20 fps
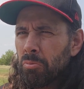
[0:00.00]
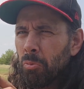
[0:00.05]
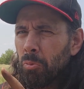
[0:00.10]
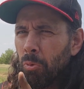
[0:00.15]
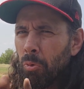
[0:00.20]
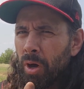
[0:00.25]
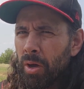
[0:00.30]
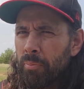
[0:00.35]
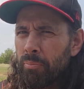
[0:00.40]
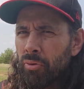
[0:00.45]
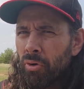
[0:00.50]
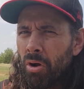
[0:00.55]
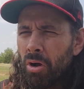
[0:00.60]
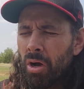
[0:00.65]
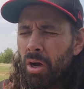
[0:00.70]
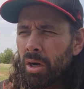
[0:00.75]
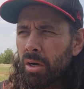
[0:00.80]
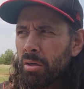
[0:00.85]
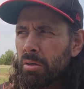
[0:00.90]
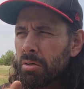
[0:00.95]
1
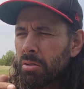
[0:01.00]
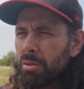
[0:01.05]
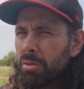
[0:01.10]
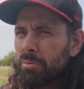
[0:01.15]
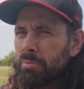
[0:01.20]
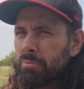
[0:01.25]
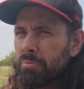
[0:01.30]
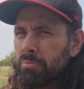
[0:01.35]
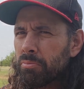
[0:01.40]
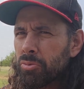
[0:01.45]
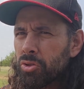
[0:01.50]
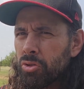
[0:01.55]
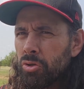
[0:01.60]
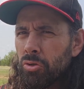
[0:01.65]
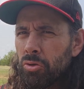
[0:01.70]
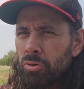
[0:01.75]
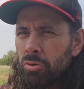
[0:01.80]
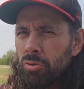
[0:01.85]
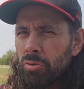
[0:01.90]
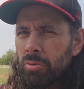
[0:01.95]
prong,
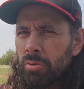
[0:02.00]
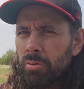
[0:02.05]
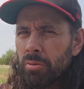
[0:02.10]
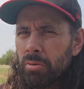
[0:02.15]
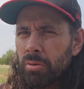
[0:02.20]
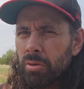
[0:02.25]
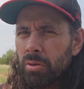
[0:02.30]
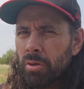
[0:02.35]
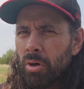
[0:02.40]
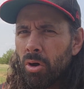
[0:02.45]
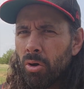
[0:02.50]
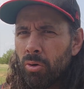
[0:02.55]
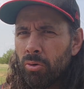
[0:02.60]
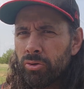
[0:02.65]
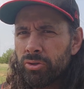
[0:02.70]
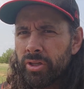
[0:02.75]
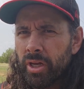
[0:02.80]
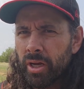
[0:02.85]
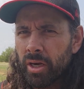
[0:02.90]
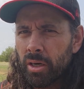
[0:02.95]
2
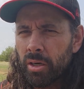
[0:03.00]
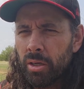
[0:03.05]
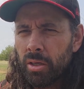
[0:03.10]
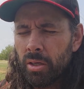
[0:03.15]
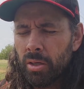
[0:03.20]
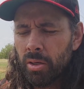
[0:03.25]
holes there.